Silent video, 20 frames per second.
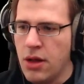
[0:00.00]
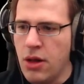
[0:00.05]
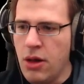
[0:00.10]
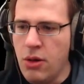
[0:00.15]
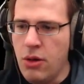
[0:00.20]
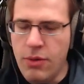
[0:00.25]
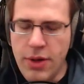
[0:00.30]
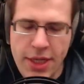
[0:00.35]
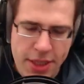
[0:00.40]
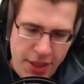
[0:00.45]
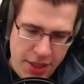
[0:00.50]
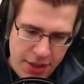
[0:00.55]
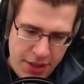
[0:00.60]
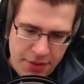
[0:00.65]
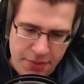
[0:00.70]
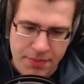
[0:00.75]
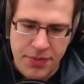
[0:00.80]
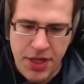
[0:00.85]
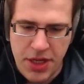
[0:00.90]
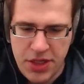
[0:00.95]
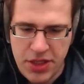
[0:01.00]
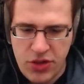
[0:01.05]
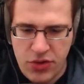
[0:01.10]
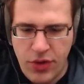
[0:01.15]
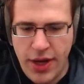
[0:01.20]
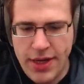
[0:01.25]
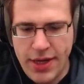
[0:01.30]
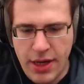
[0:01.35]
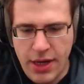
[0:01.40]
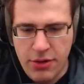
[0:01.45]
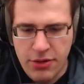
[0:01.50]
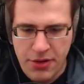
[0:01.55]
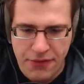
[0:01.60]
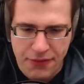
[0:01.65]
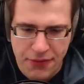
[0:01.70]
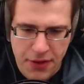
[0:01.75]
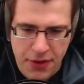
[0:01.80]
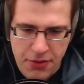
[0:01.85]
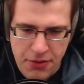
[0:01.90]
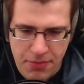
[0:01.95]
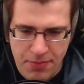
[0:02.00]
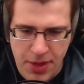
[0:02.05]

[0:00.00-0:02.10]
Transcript: Alright, I tried out a few